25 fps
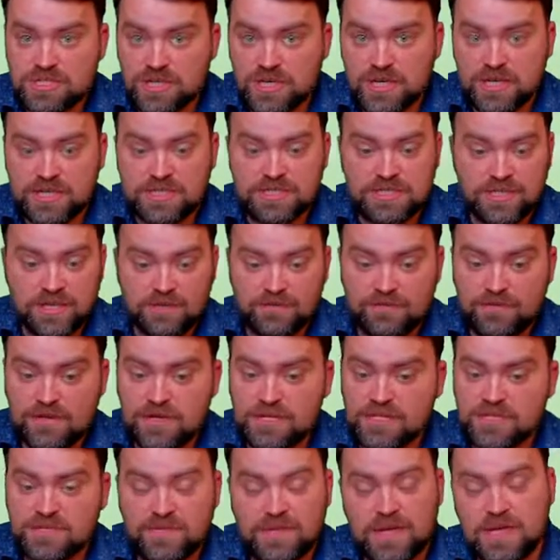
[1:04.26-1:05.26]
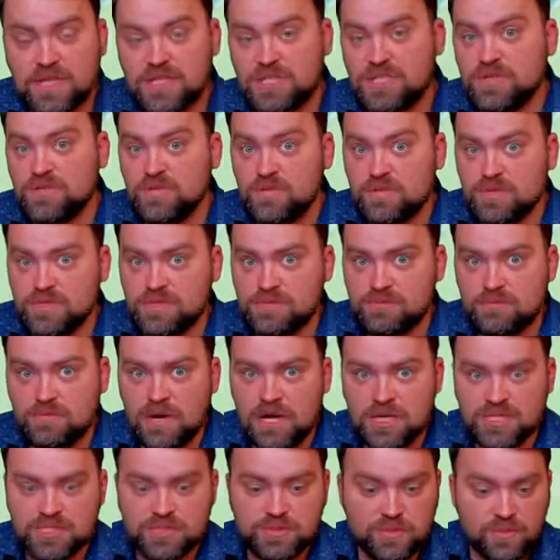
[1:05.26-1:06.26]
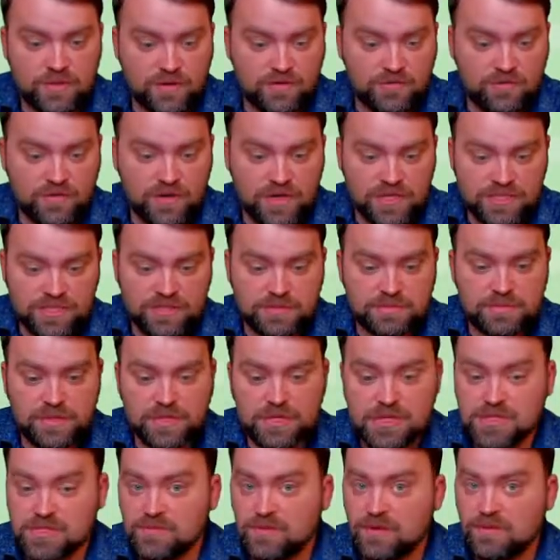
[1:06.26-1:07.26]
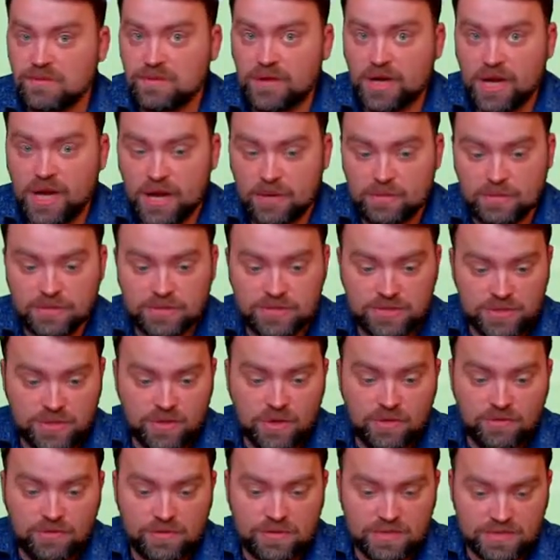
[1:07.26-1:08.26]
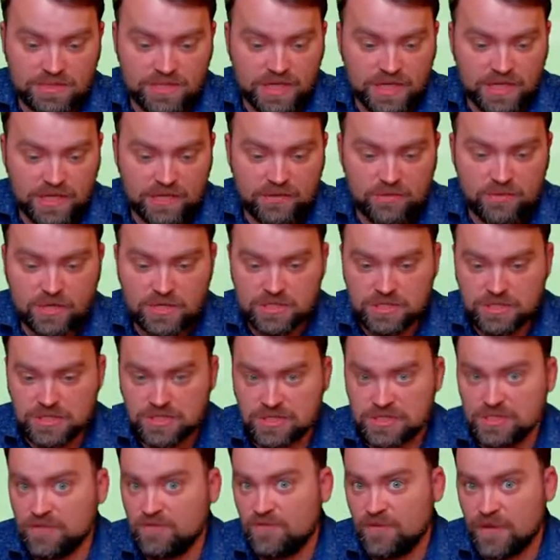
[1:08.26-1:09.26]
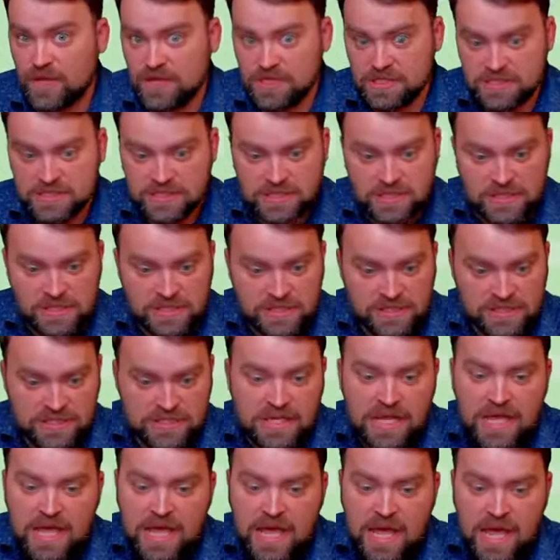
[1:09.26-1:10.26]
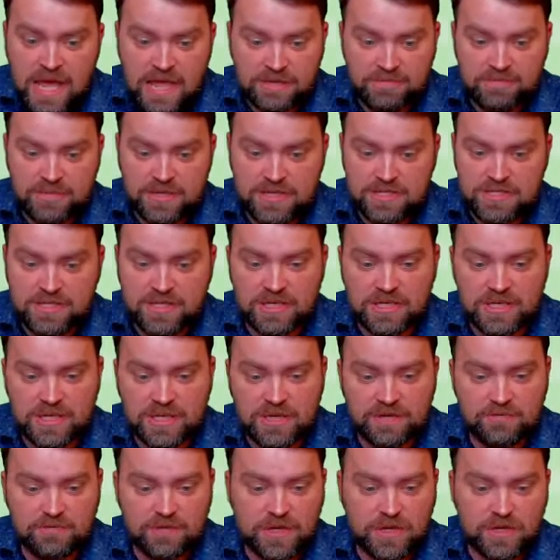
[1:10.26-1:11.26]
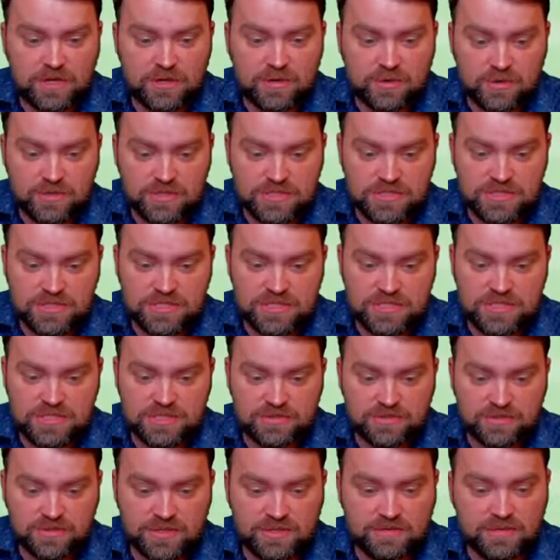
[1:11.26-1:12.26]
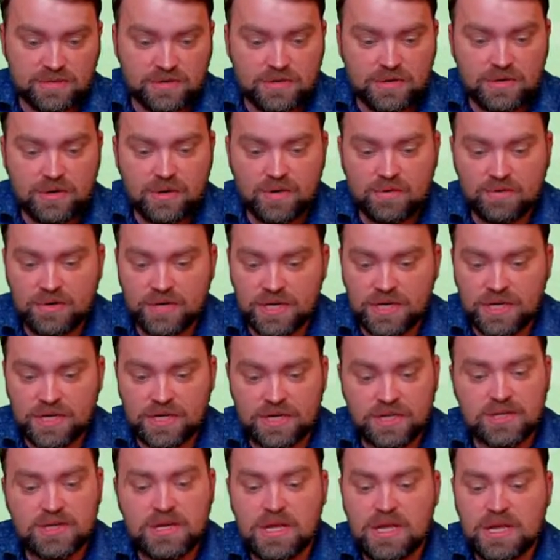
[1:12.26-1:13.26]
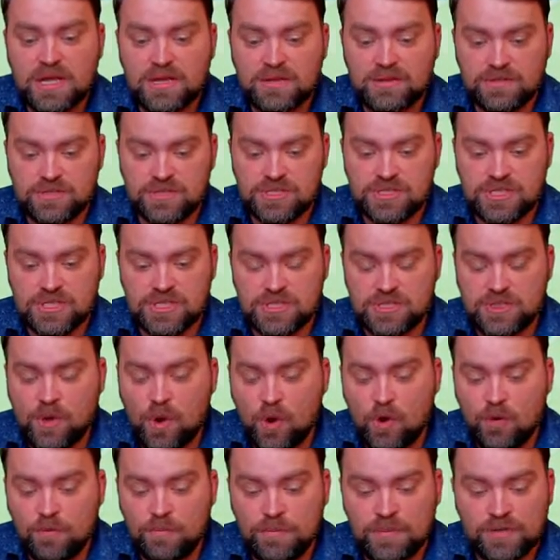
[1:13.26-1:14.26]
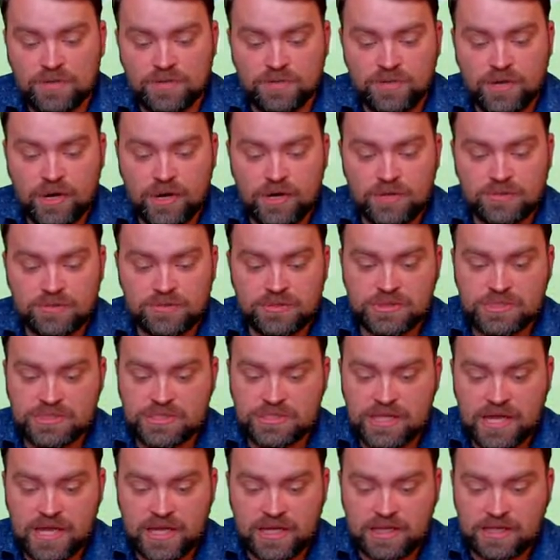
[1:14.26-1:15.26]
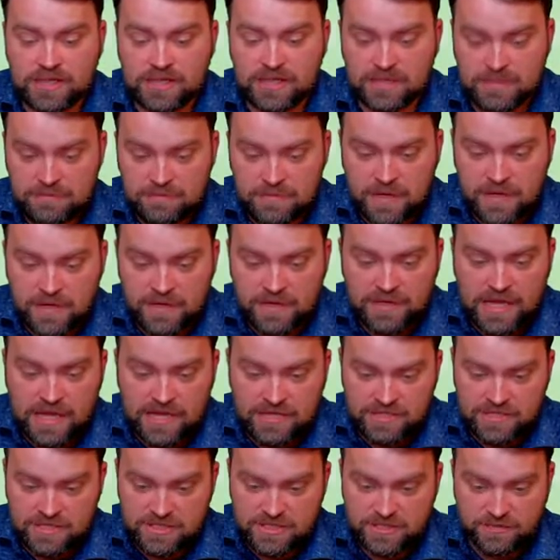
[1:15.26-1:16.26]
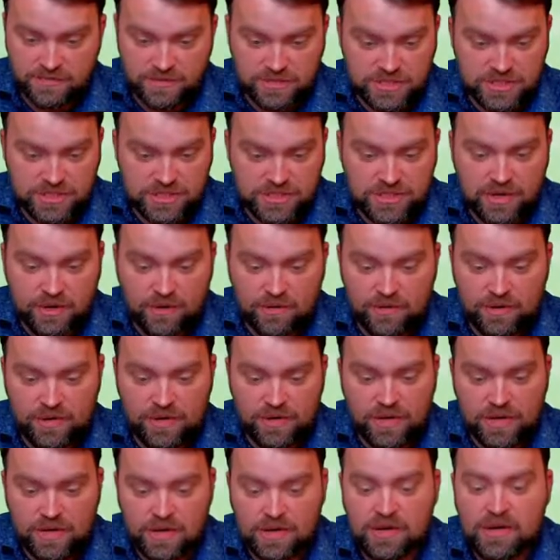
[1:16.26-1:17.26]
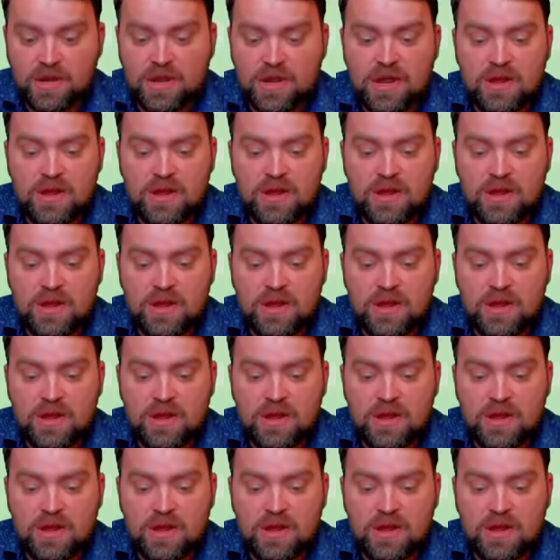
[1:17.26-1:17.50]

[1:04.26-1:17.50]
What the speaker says: side, the offensive action was much more faster because we were able to overtake Russian defense lines. And basically, if we cross this river over here, there's just open road to take Lyman and Zarichne over here